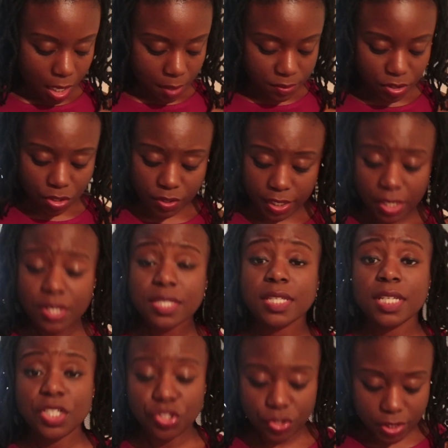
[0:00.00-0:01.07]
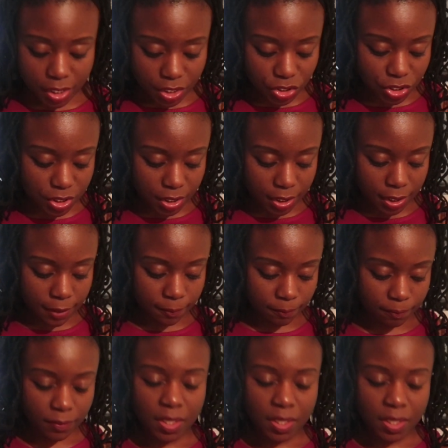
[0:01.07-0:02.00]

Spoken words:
So there's an introduction.